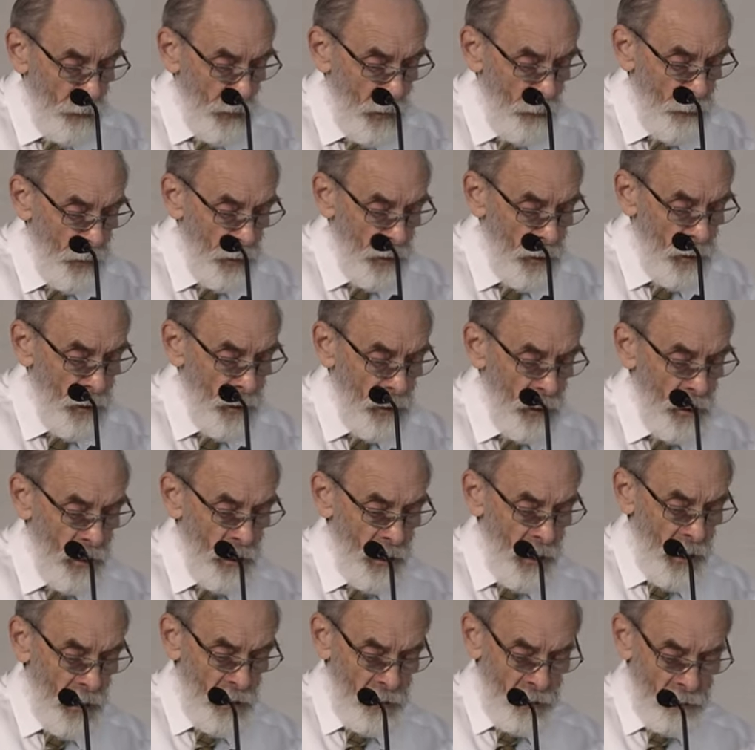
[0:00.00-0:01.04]
beginning
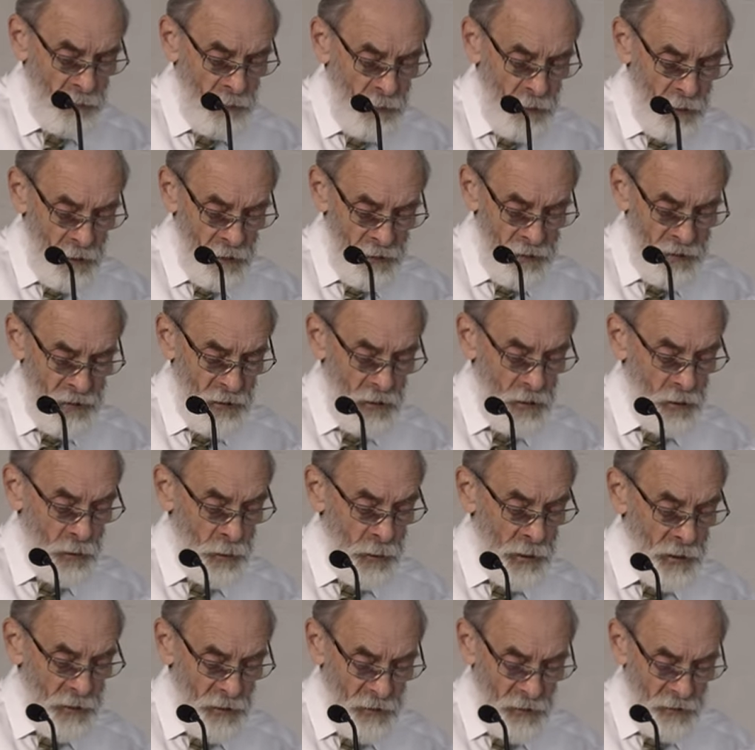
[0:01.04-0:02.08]
at verse
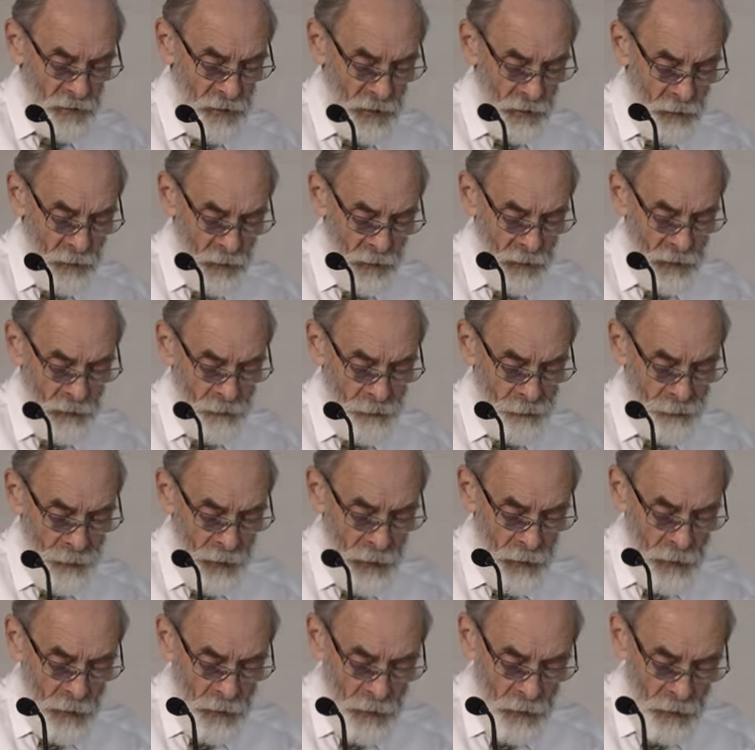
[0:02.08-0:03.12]
27,
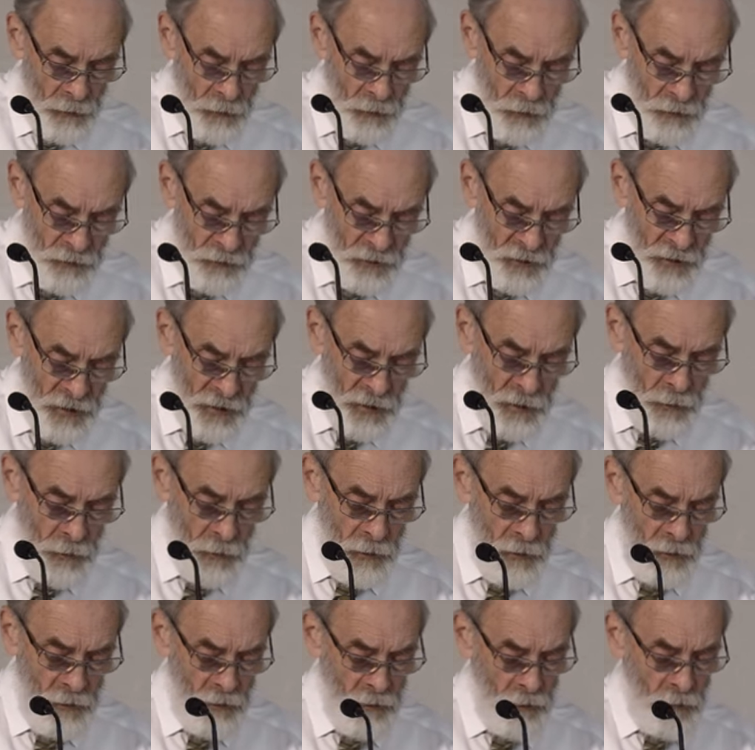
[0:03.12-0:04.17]

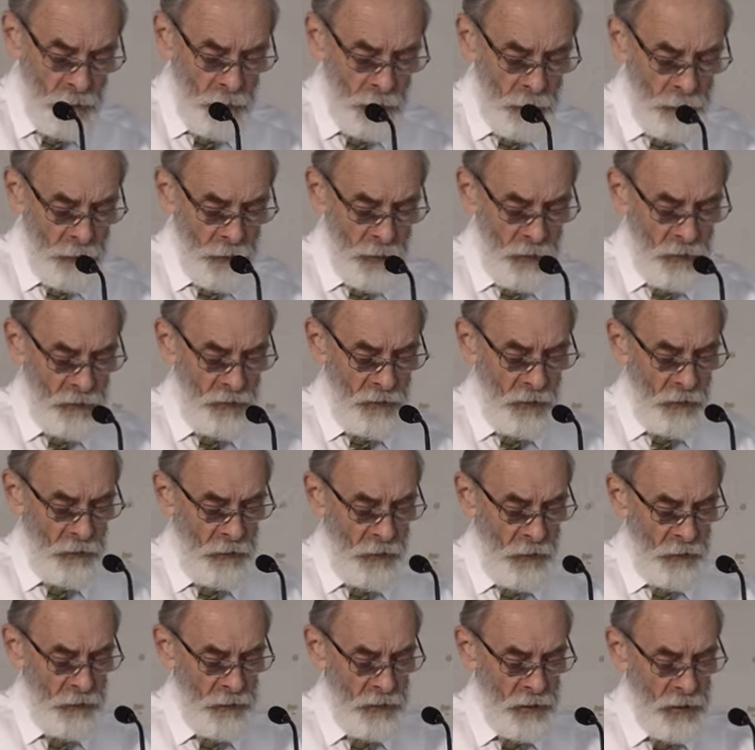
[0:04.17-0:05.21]
continuing to verse
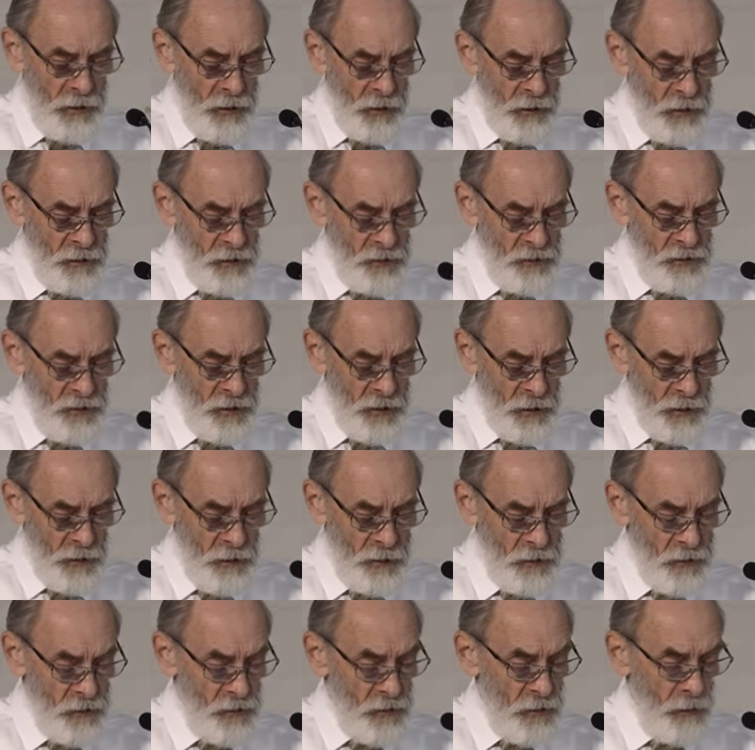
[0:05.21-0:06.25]

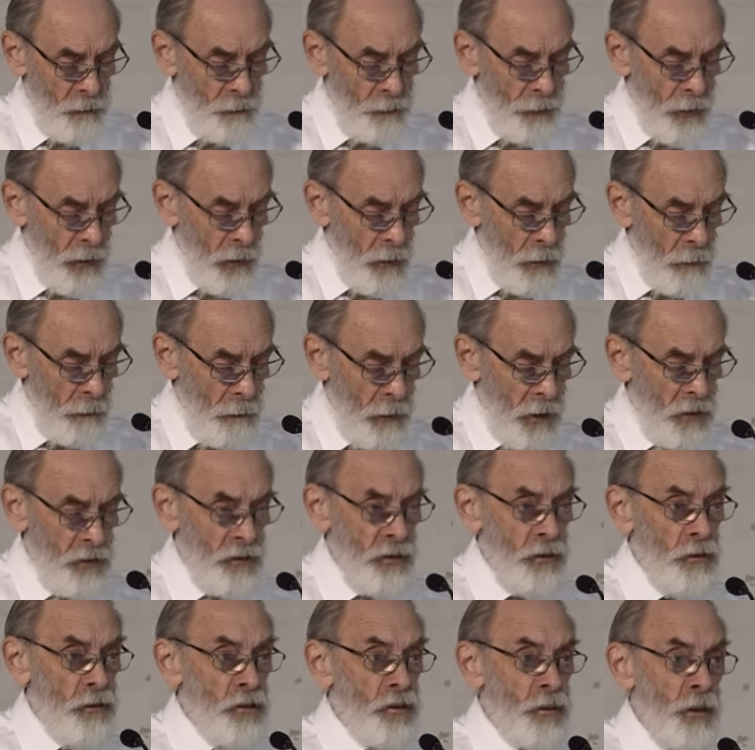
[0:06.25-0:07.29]
56.
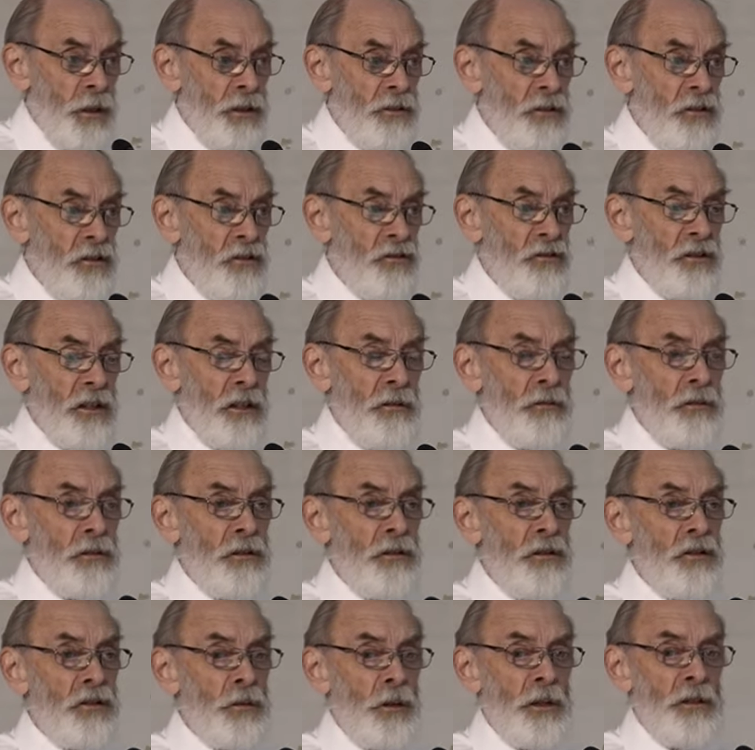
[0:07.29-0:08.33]
Matthew
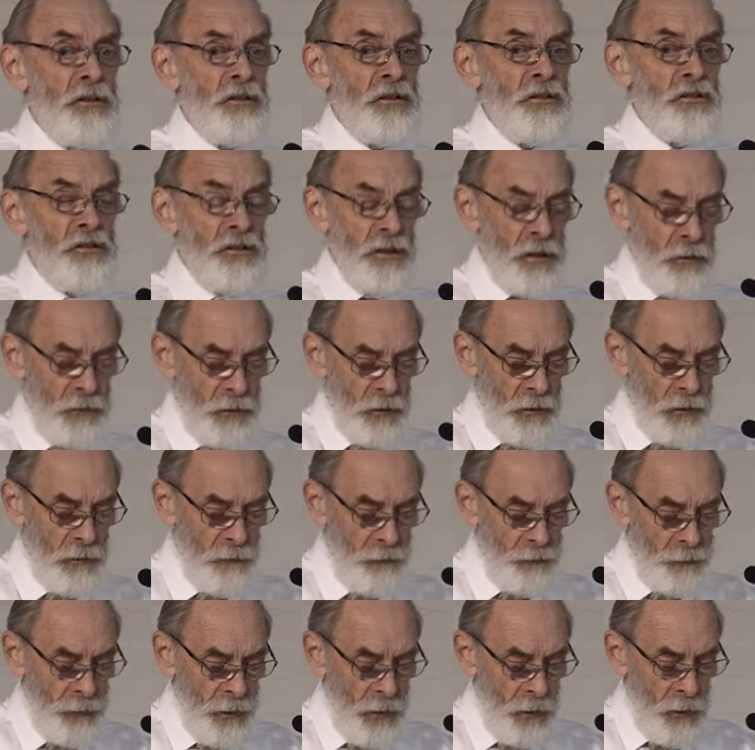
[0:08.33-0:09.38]
27 27
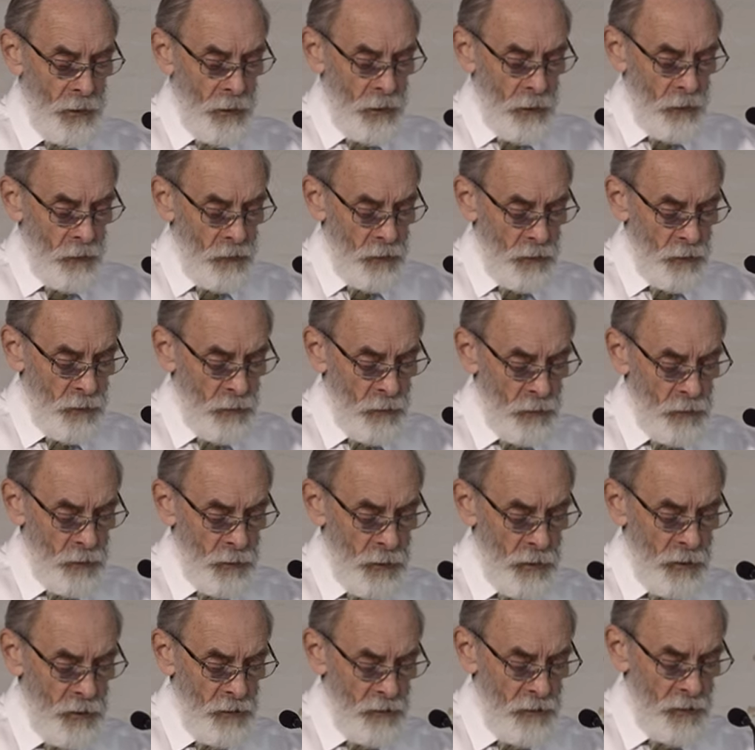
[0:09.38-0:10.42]
to
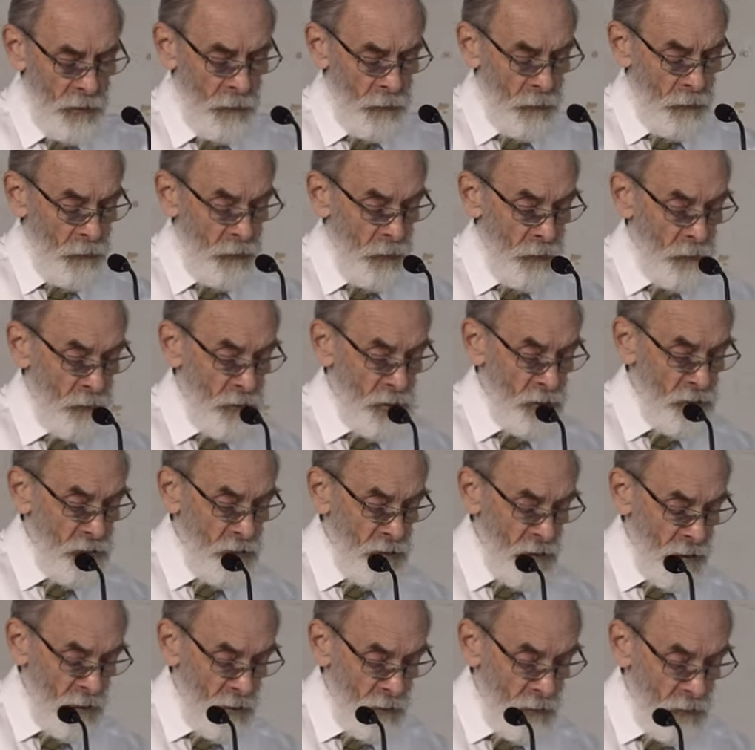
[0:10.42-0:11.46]
27
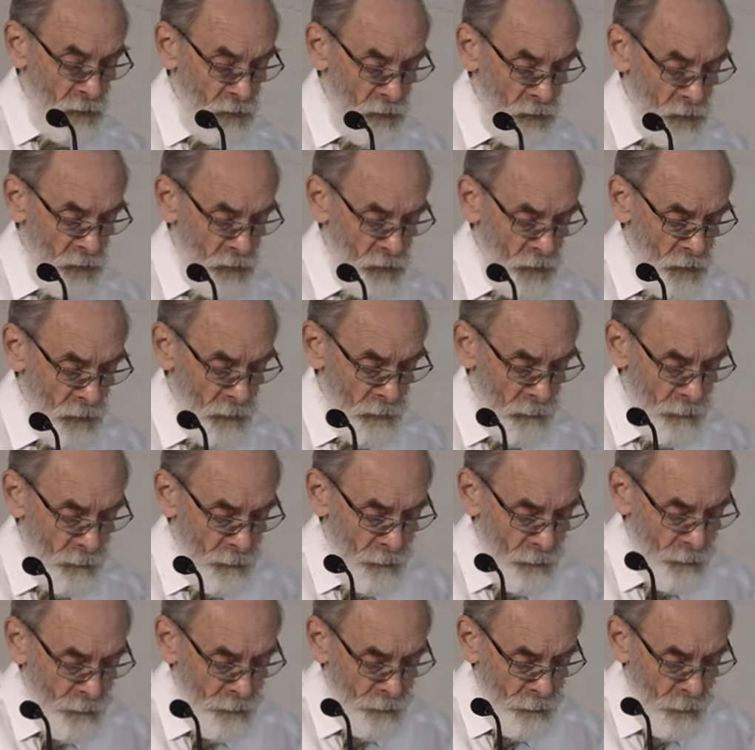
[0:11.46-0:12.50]
56.
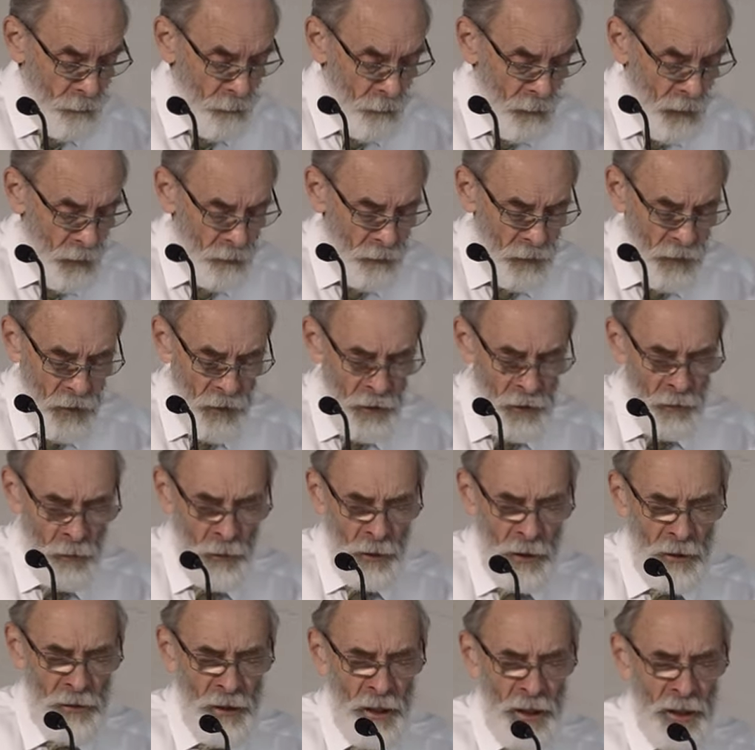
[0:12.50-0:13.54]
Father,
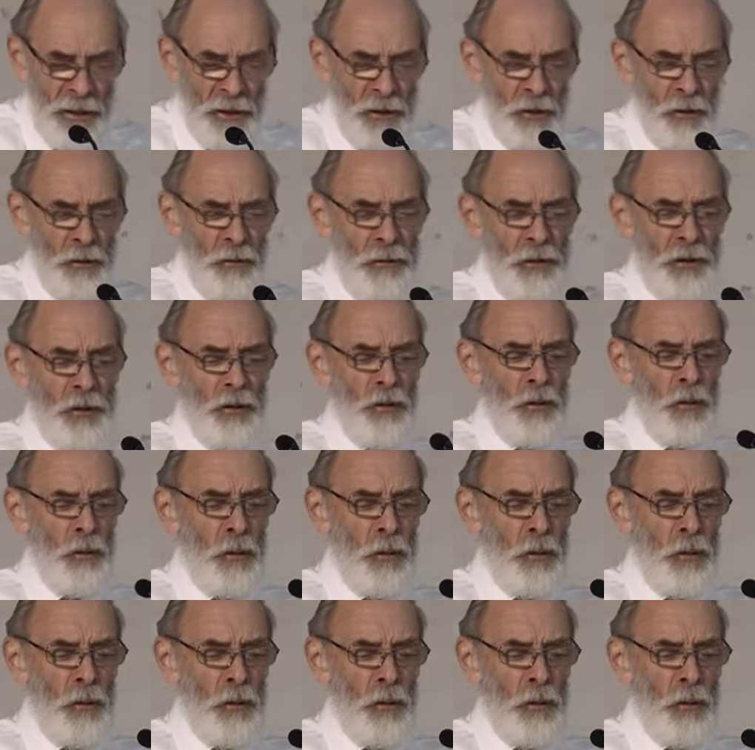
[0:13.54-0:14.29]
we thank you for your